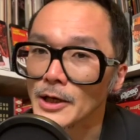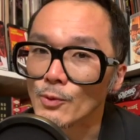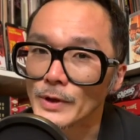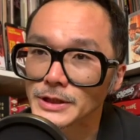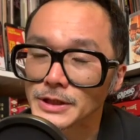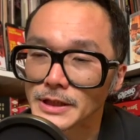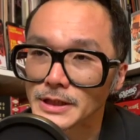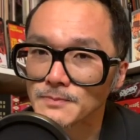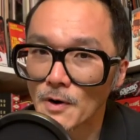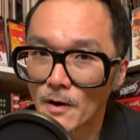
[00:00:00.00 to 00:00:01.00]
which
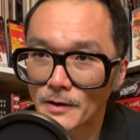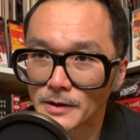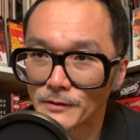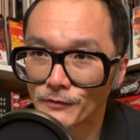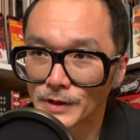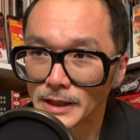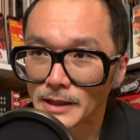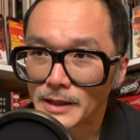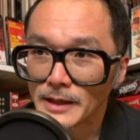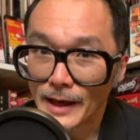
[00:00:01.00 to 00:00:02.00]
is part of the
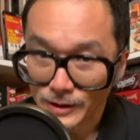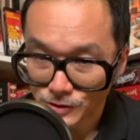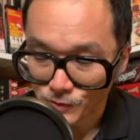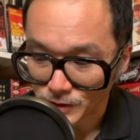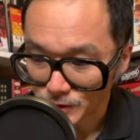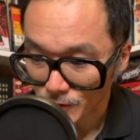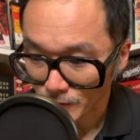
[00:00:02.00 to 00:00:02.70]
extras here.